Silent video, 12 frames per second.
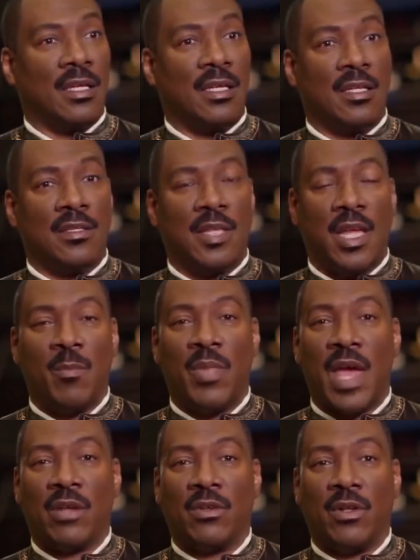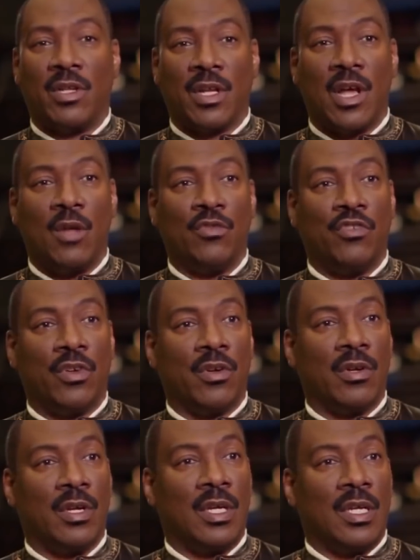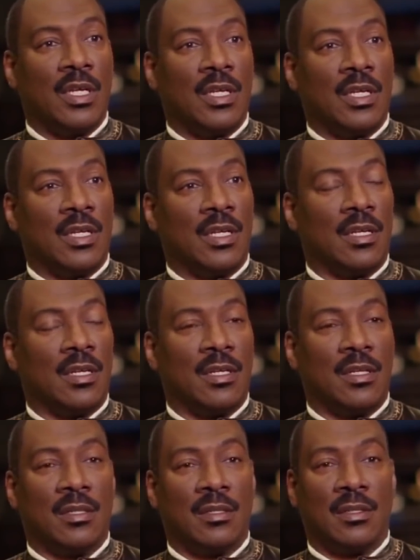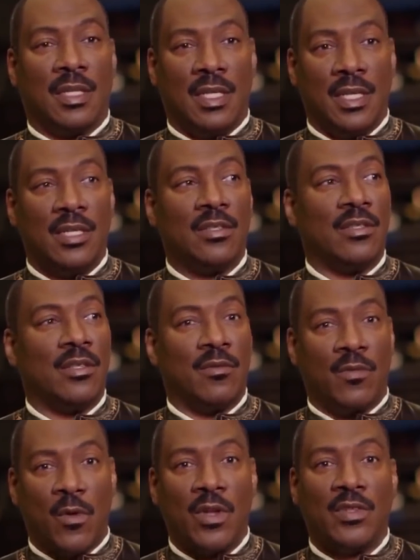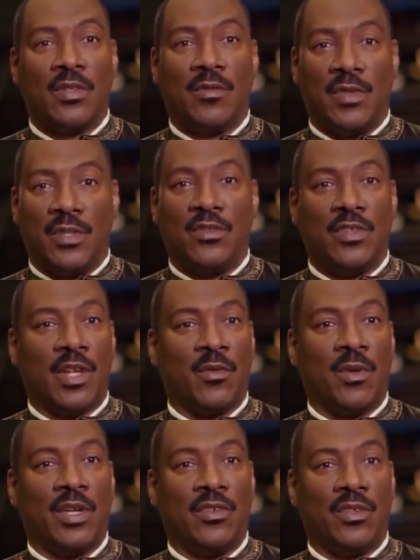his impact on the culture he is the voice of his generation